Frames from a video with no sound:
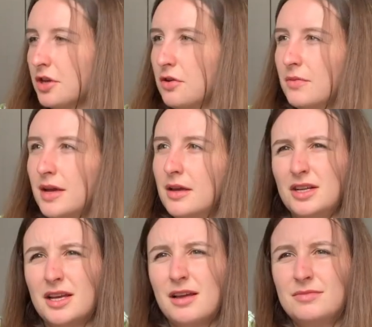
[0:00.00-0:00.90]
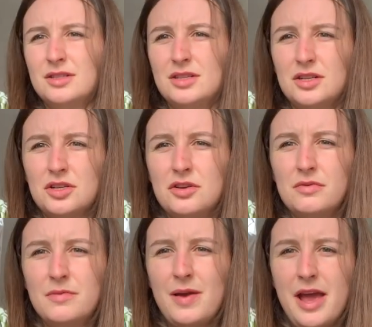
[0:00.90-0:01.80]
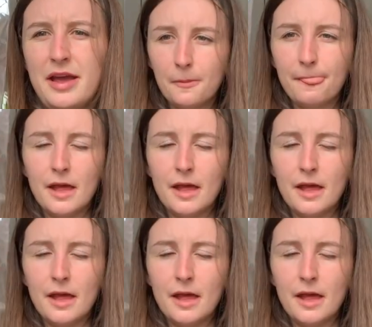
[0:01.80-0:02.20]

a cute wee, it comes in such a cute wee bag.